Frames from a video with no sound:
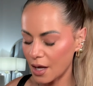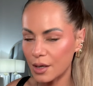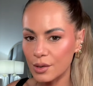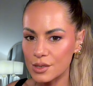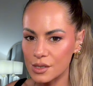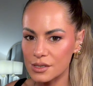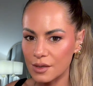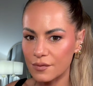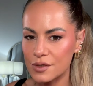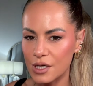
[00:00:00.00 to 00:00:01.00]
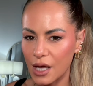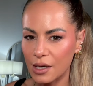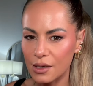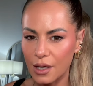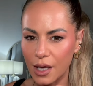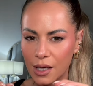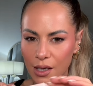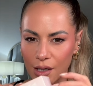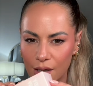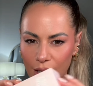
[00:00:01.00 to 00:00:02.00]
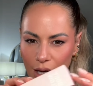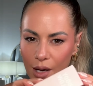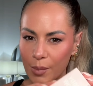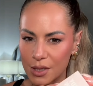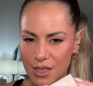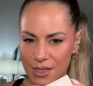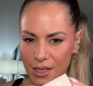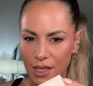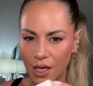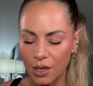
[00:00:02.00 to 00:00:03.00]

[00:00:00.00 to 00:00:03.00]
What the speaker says: I could just have checked like how much is in here.